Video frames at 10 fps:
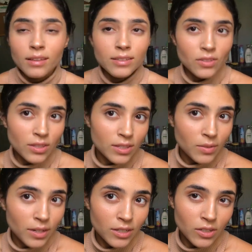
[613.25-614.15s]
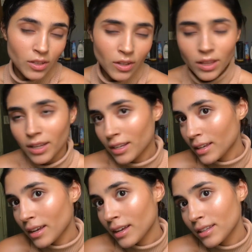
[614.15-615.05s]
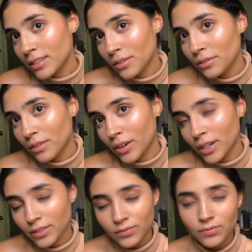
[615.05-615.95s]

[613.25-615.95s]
So this is what it should look like so far.